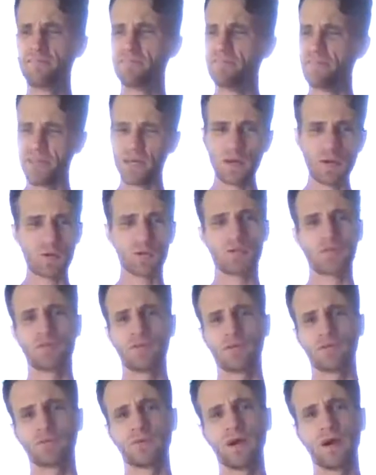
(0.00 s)
filth
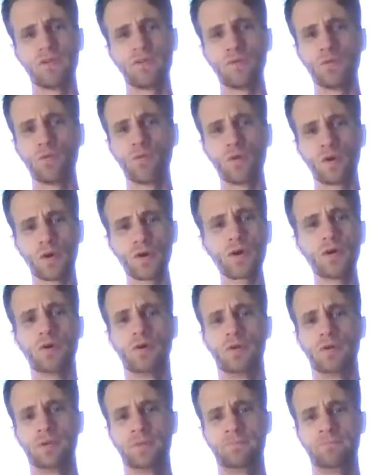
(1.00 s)
around the
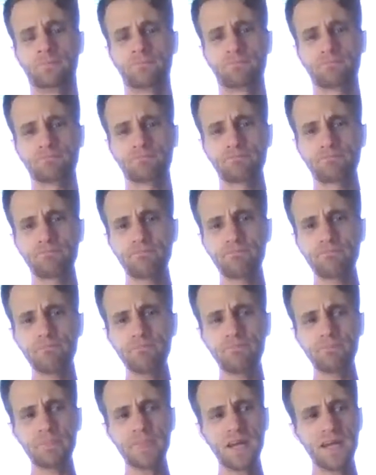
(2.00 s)
world.
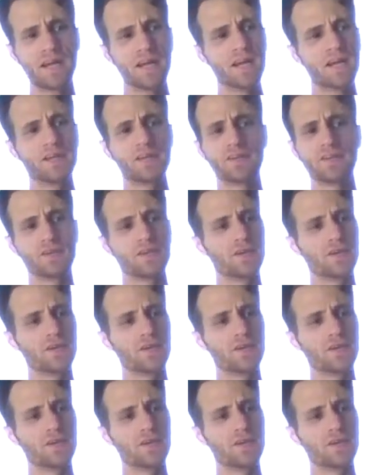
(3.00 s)
And,